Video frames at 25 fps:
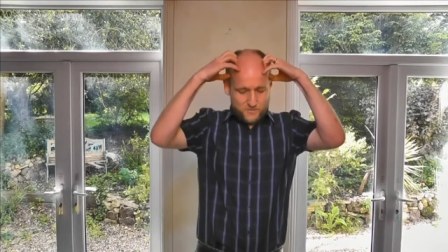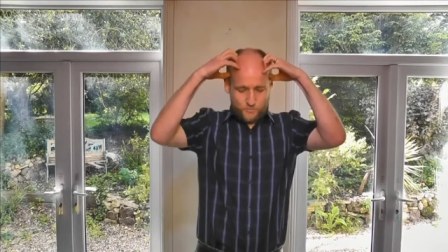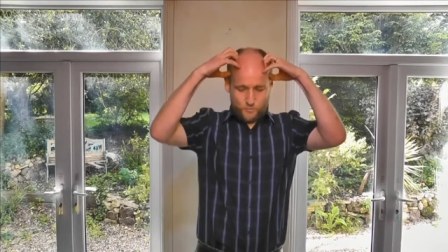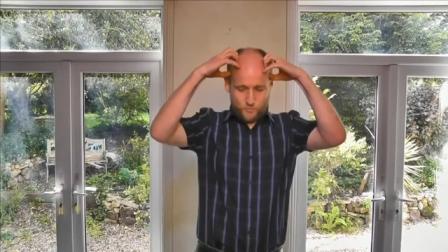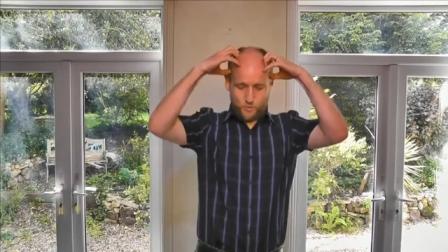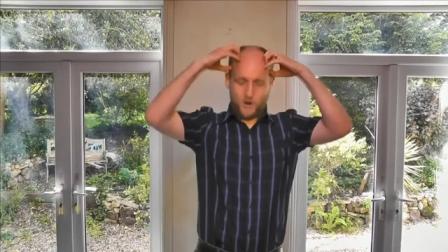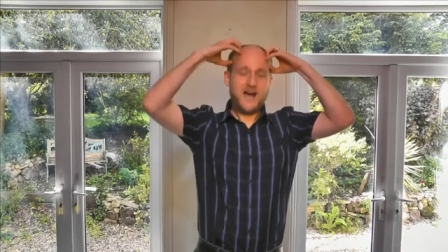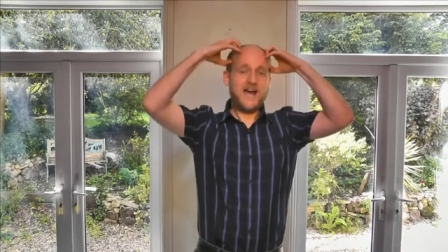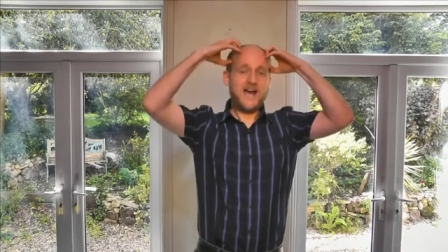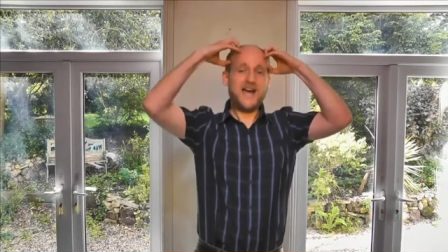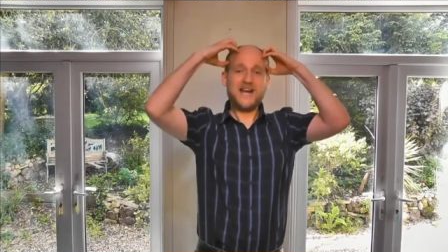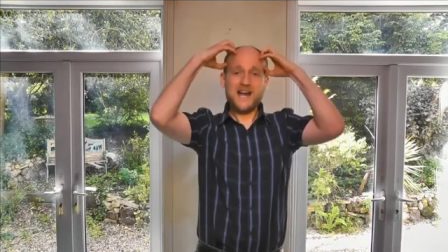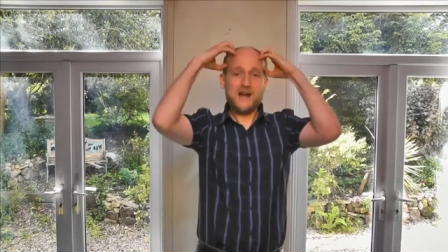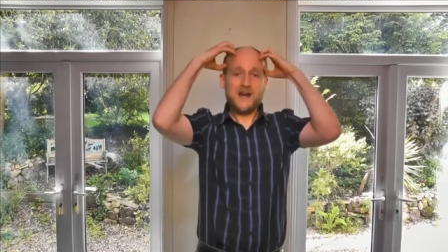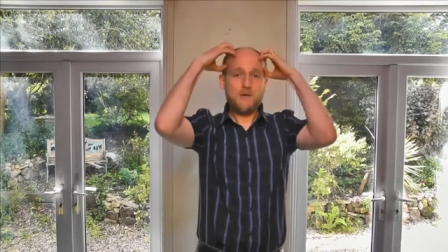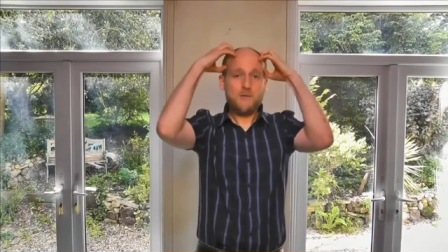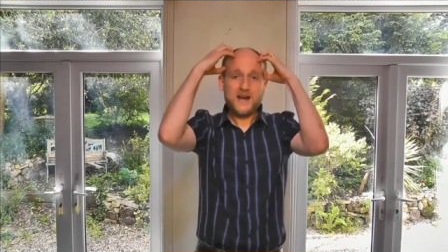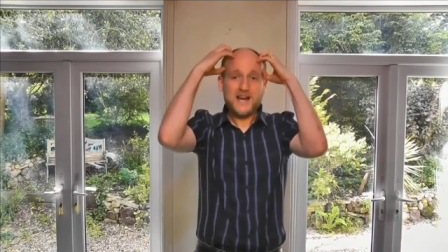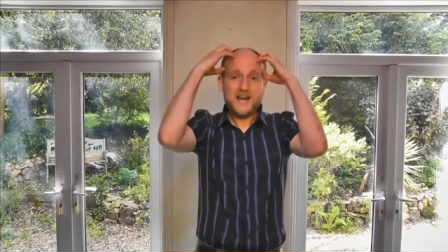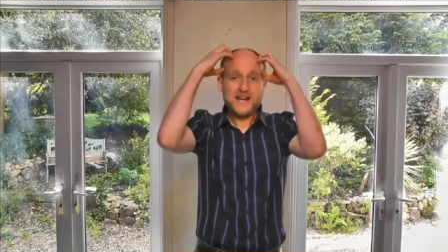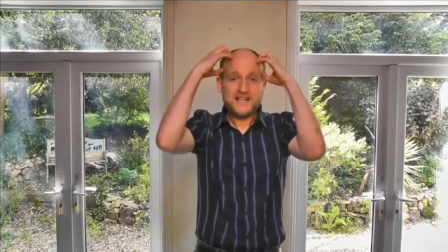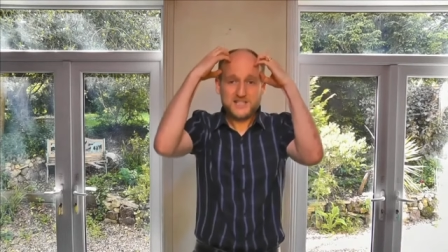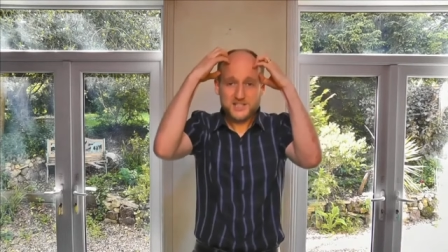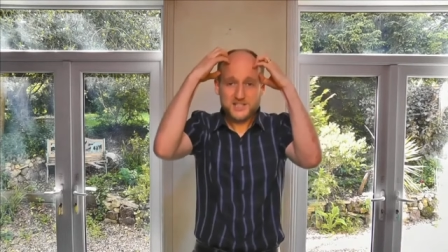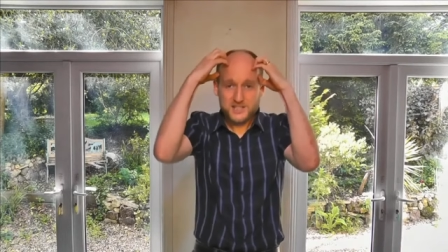why had I
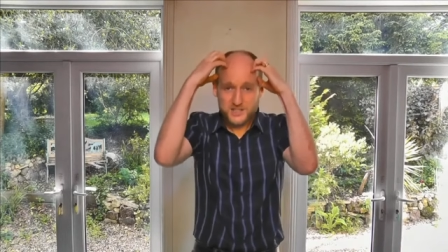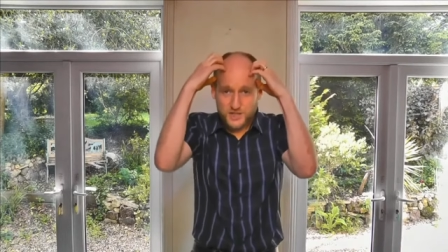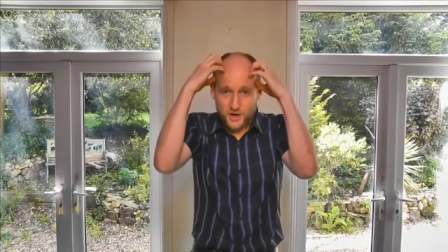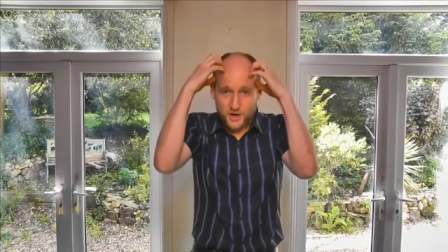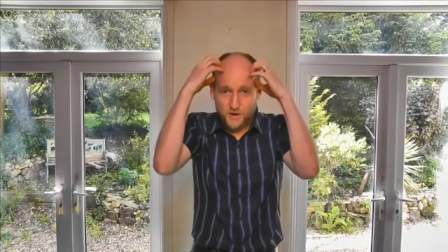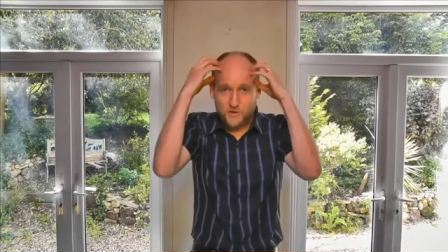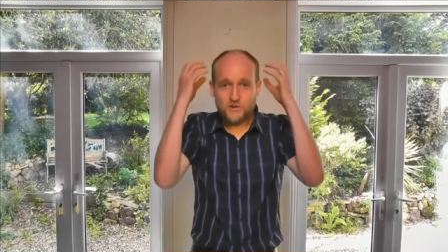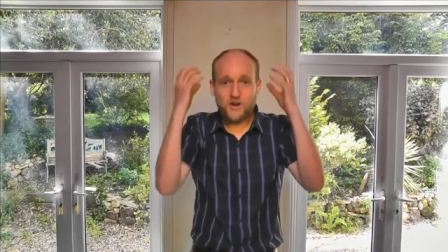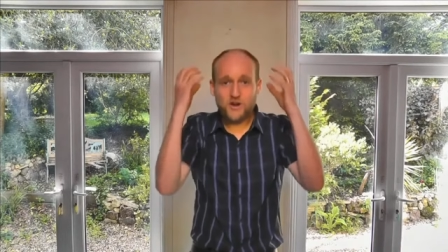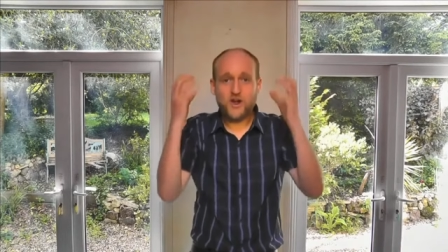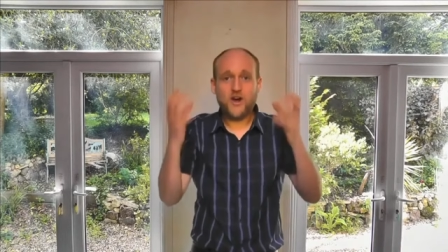waited so